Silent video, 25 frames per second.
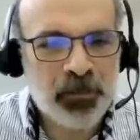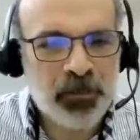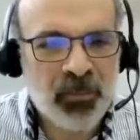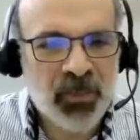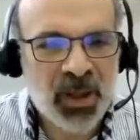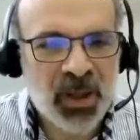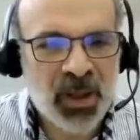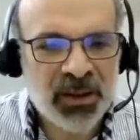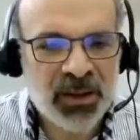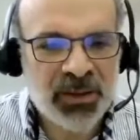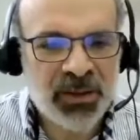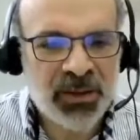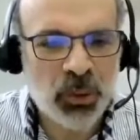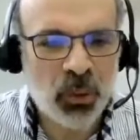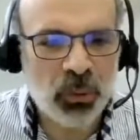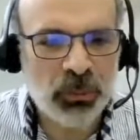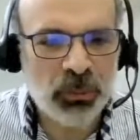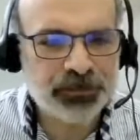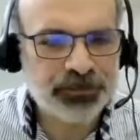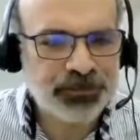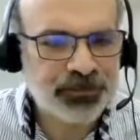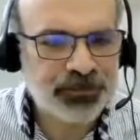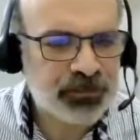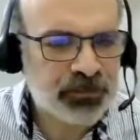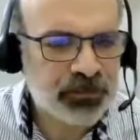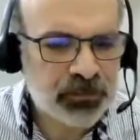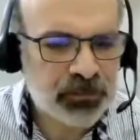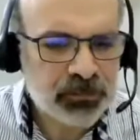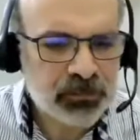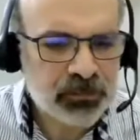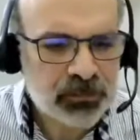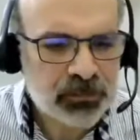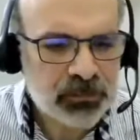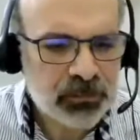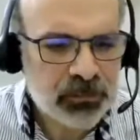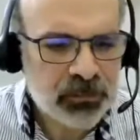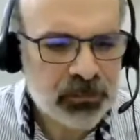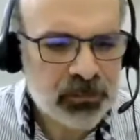So
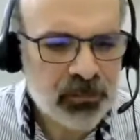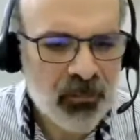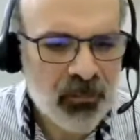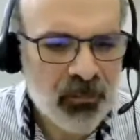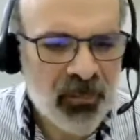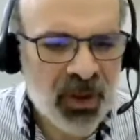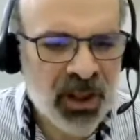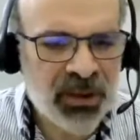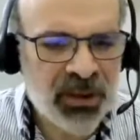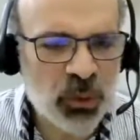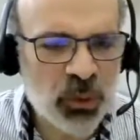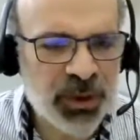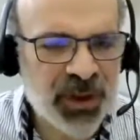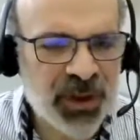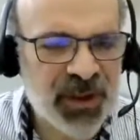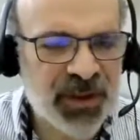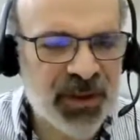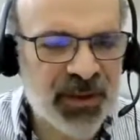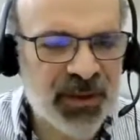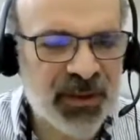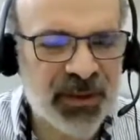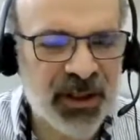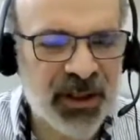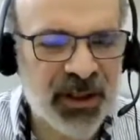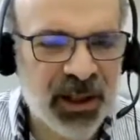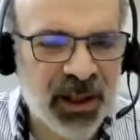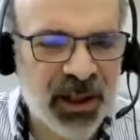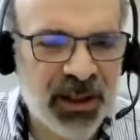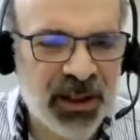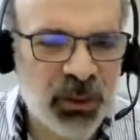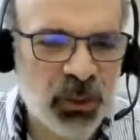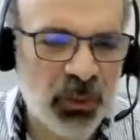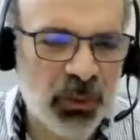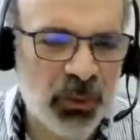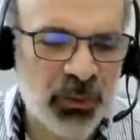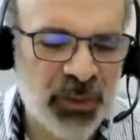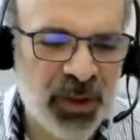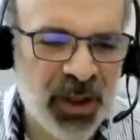this is a kind
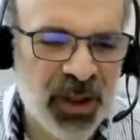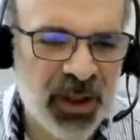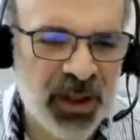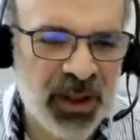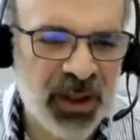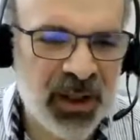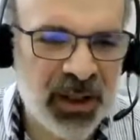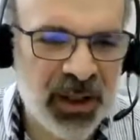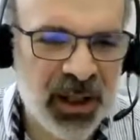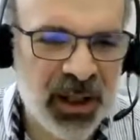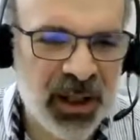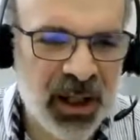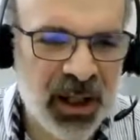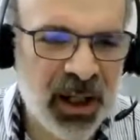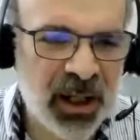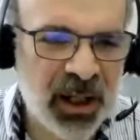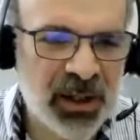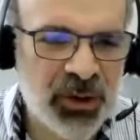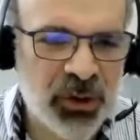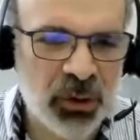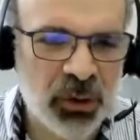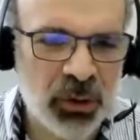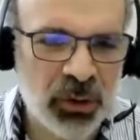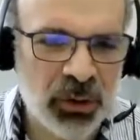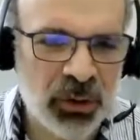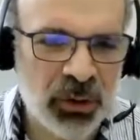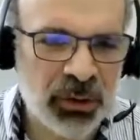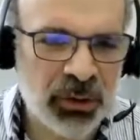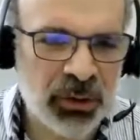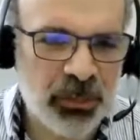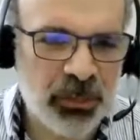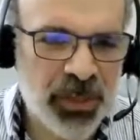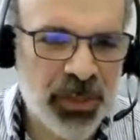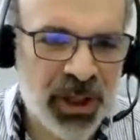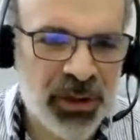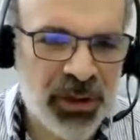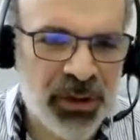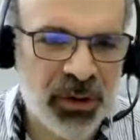of the actual
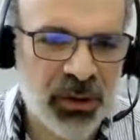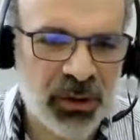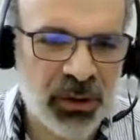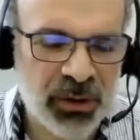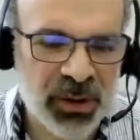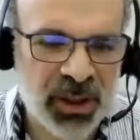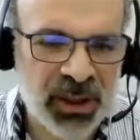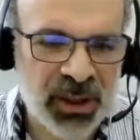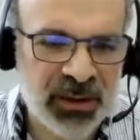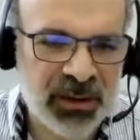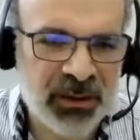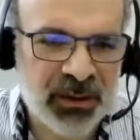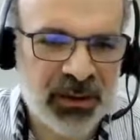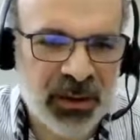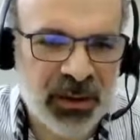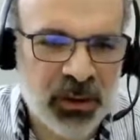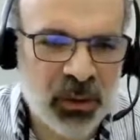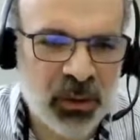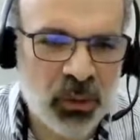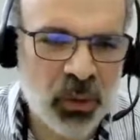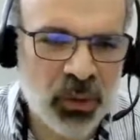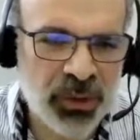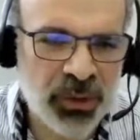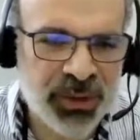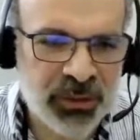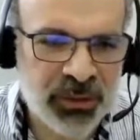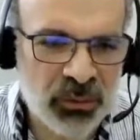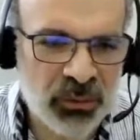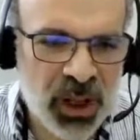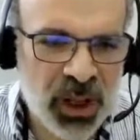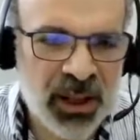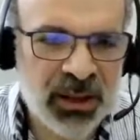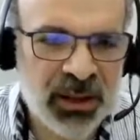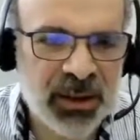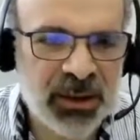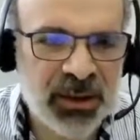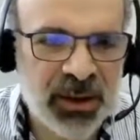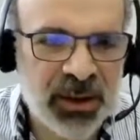picture that occurs in
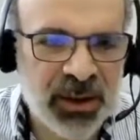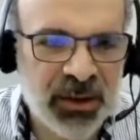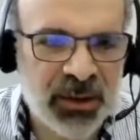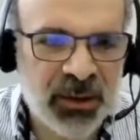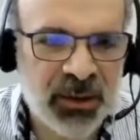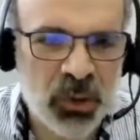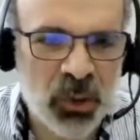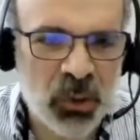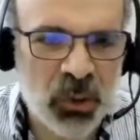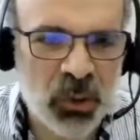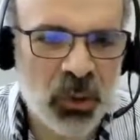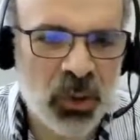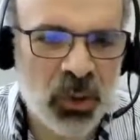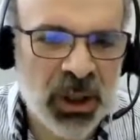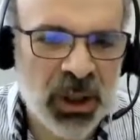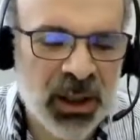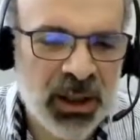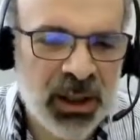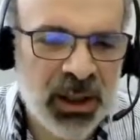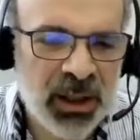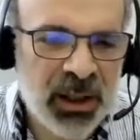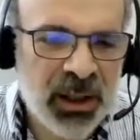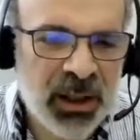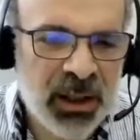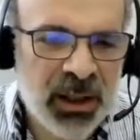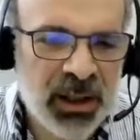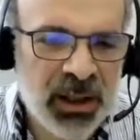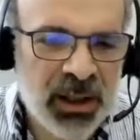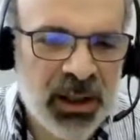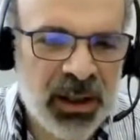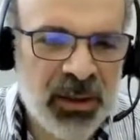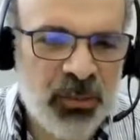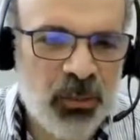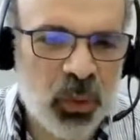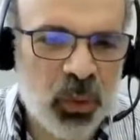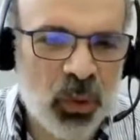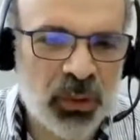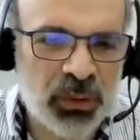reality. So
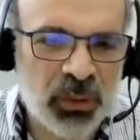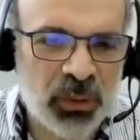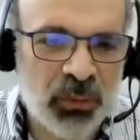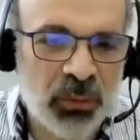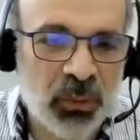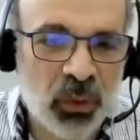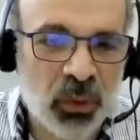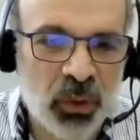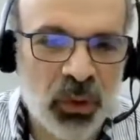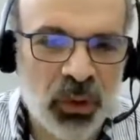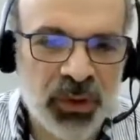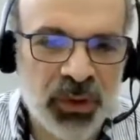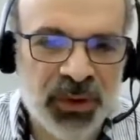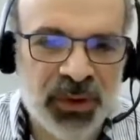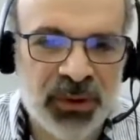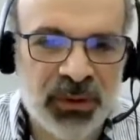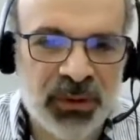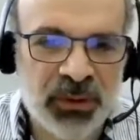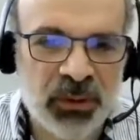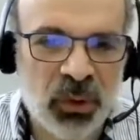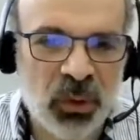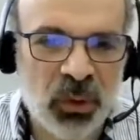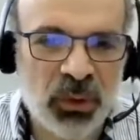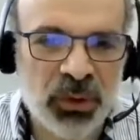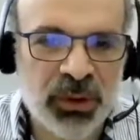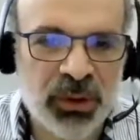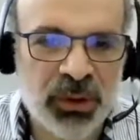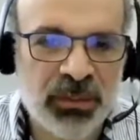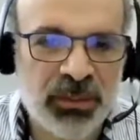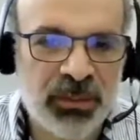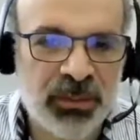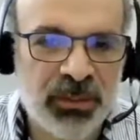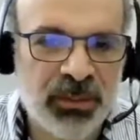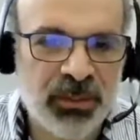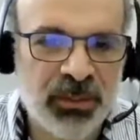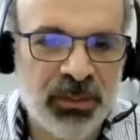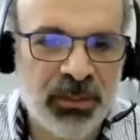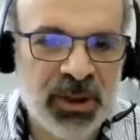epochs, of course, don't
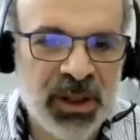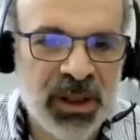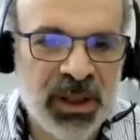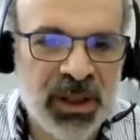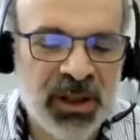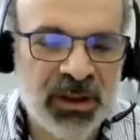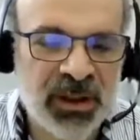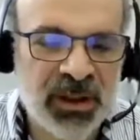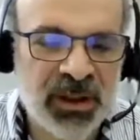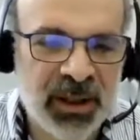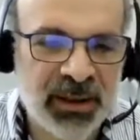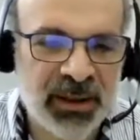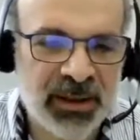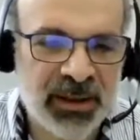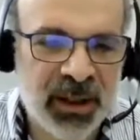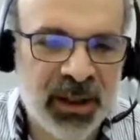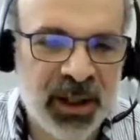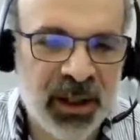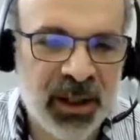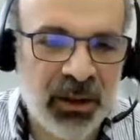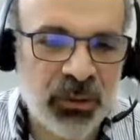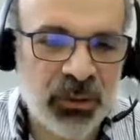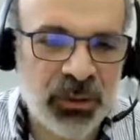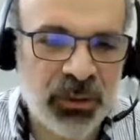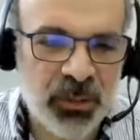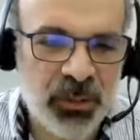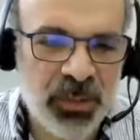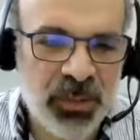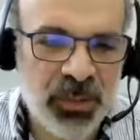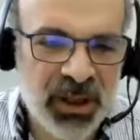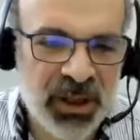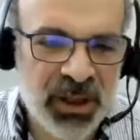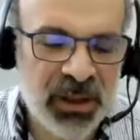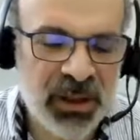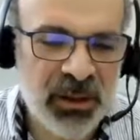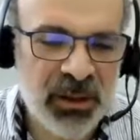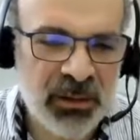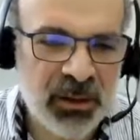need and can't
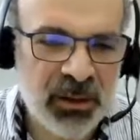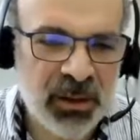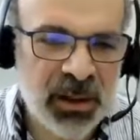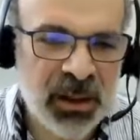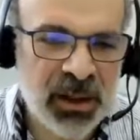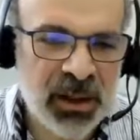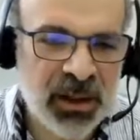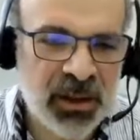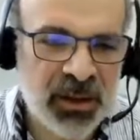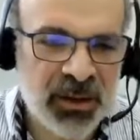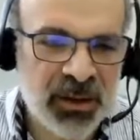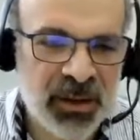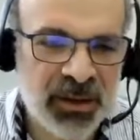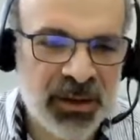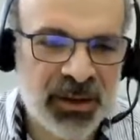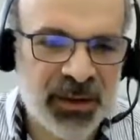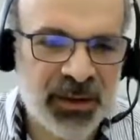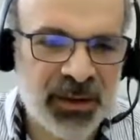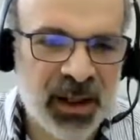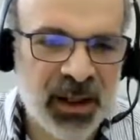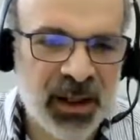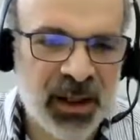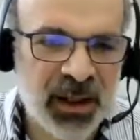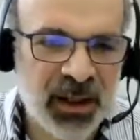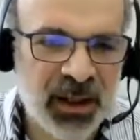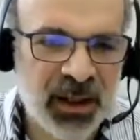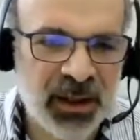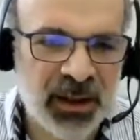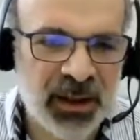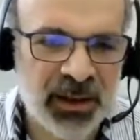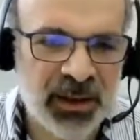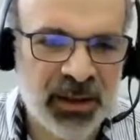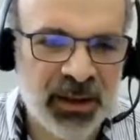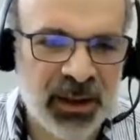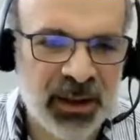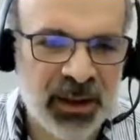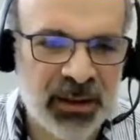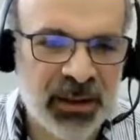be this
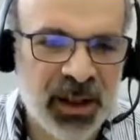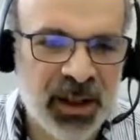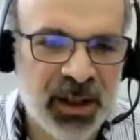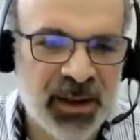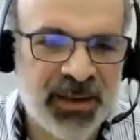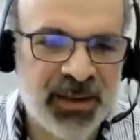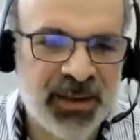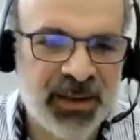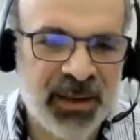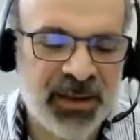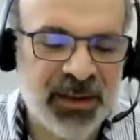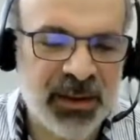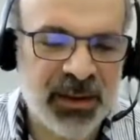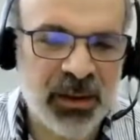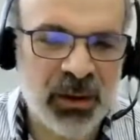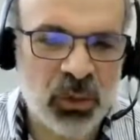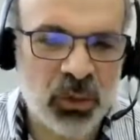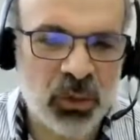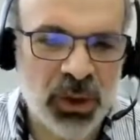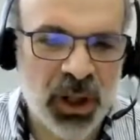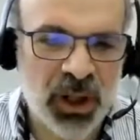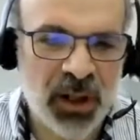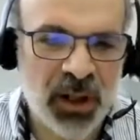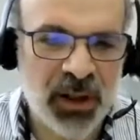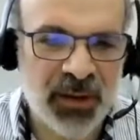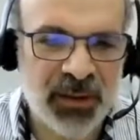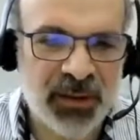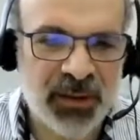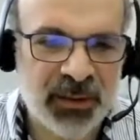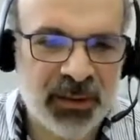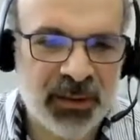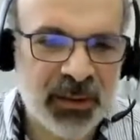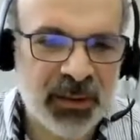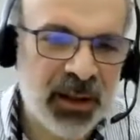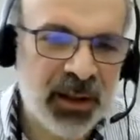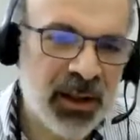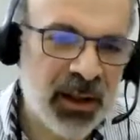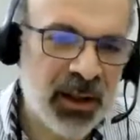nicely synchronized,
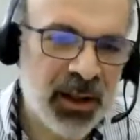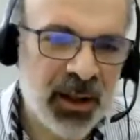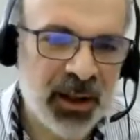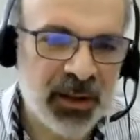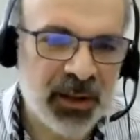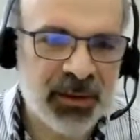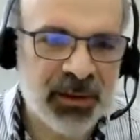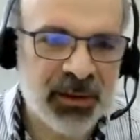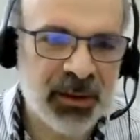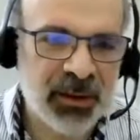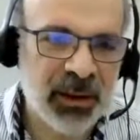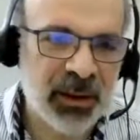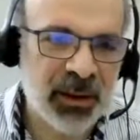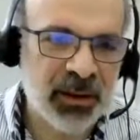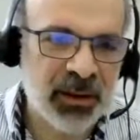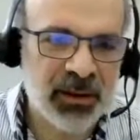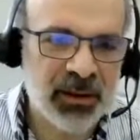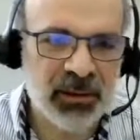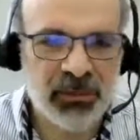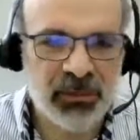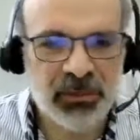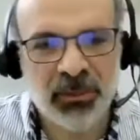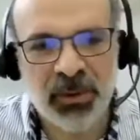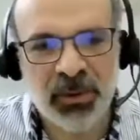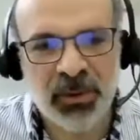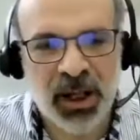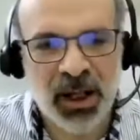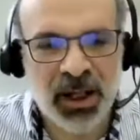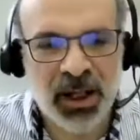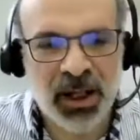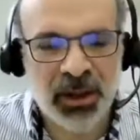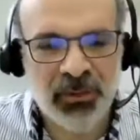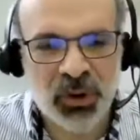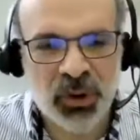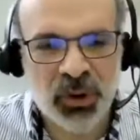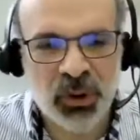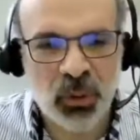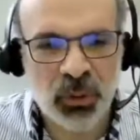as I
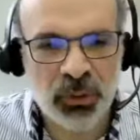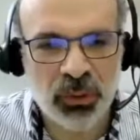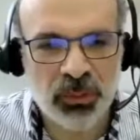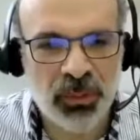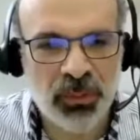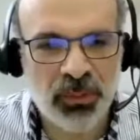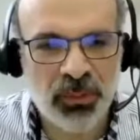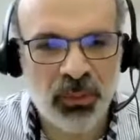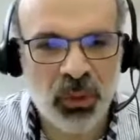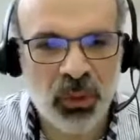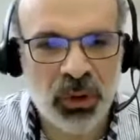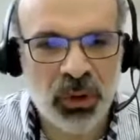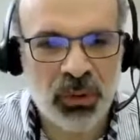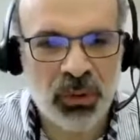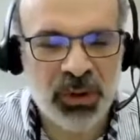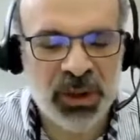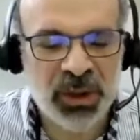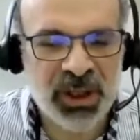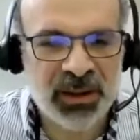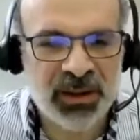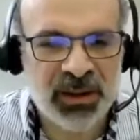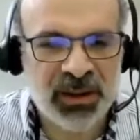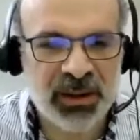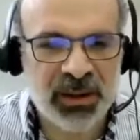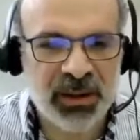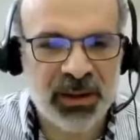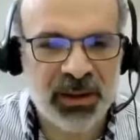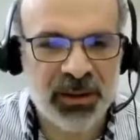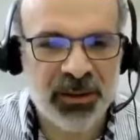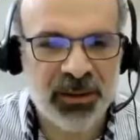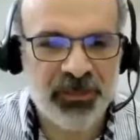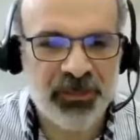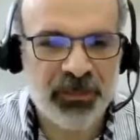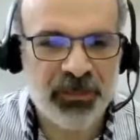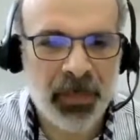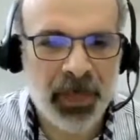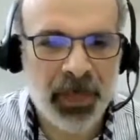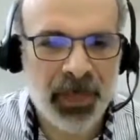have shown before on that
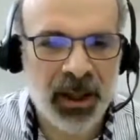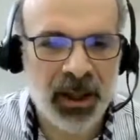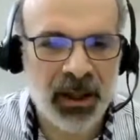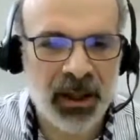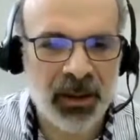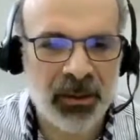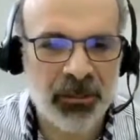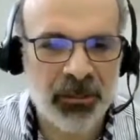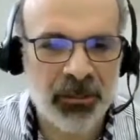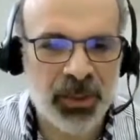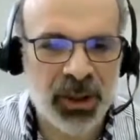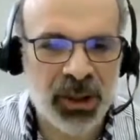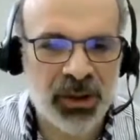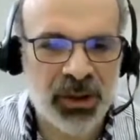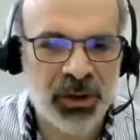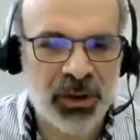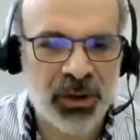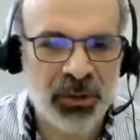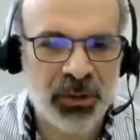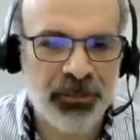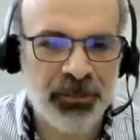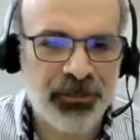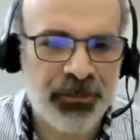picture.